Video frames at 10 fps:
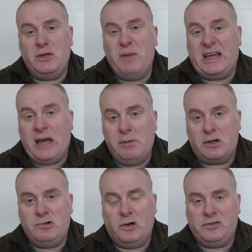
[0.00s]
you may come
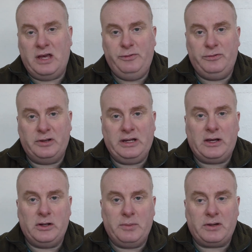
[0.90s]
across if you study
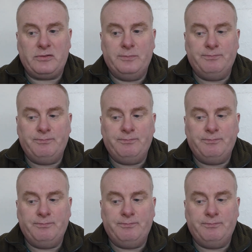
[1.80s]
economics.